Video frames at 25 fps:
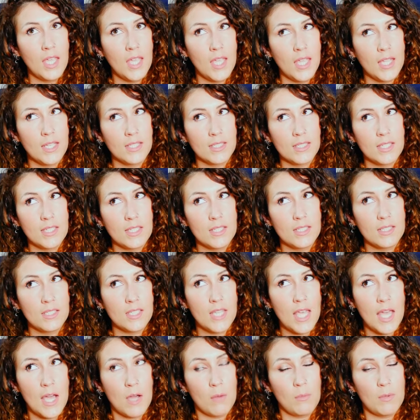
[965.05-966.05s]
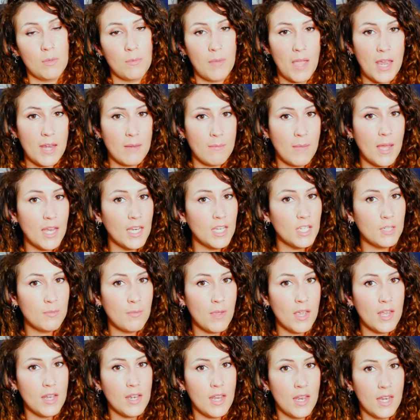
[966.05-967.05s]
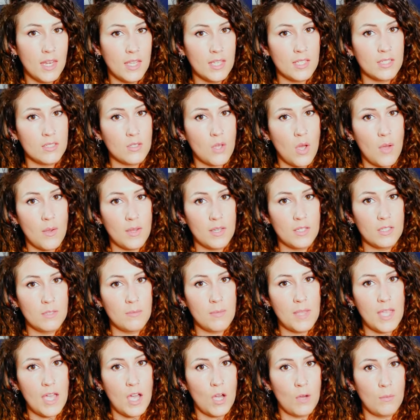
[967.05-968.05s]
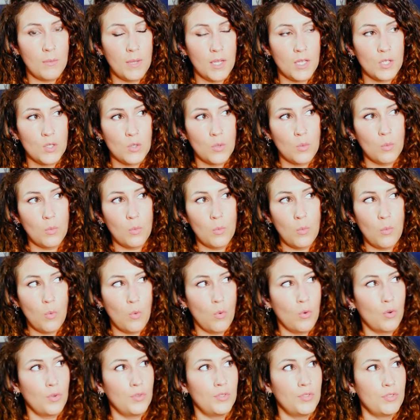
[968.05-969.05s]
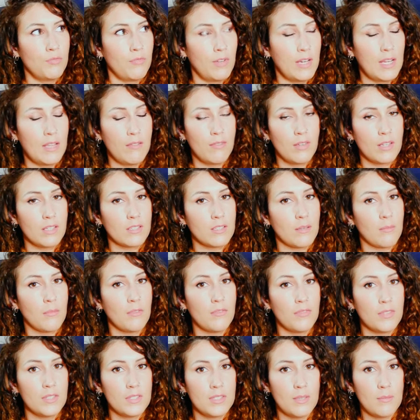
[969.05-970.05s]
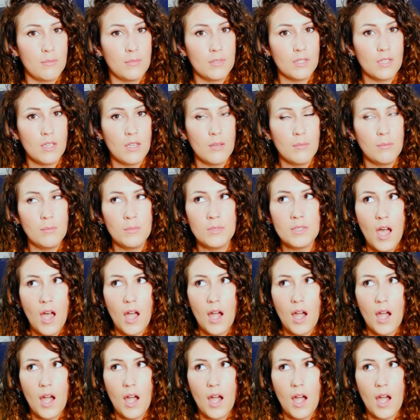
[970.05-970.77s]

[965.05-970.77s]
It is to help with pain management, and it is going to be helping towards relieving some of the symptoms.